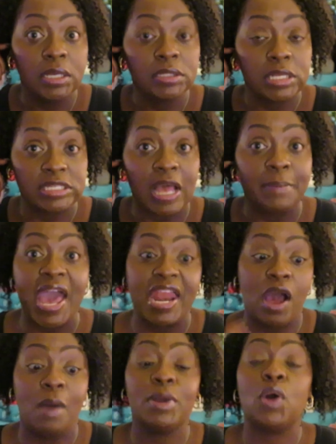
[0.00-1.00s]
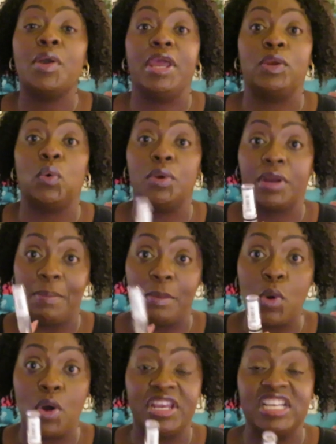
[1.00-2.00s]
that's not bad i'm gonna go ahead and order a couple
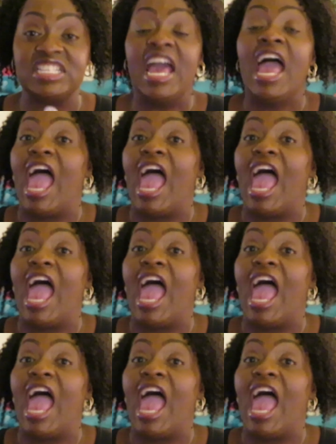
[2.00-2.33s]
more of these